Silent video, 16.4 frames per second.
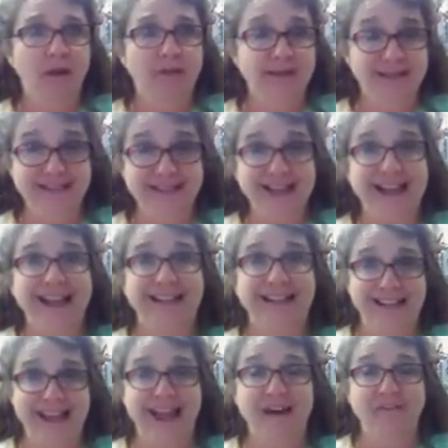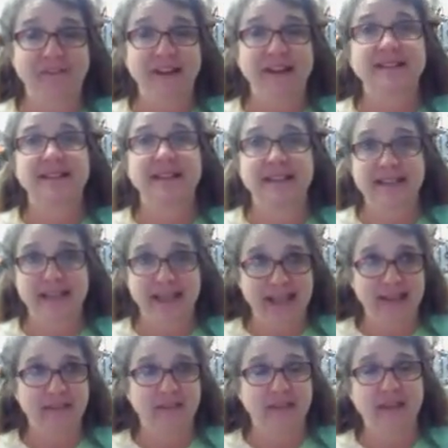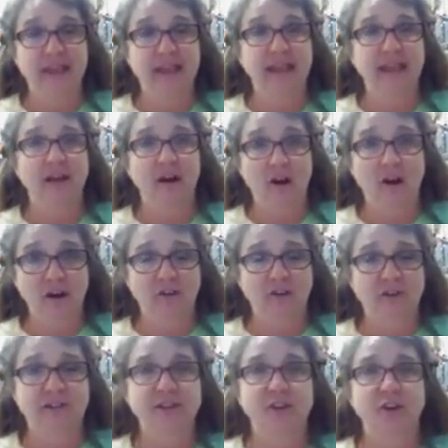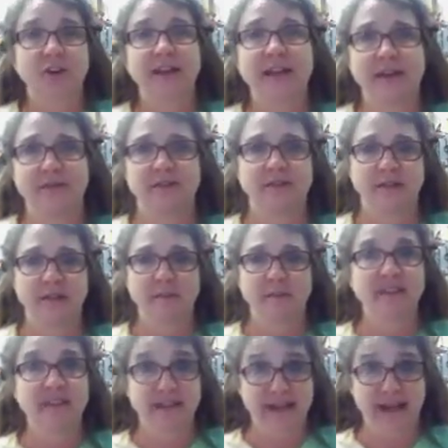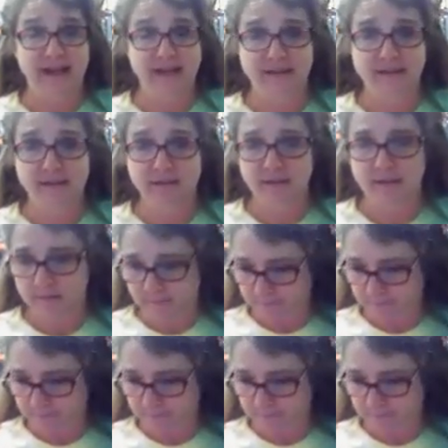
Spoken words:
cite the evidence that's in the articles that are given to them in the test.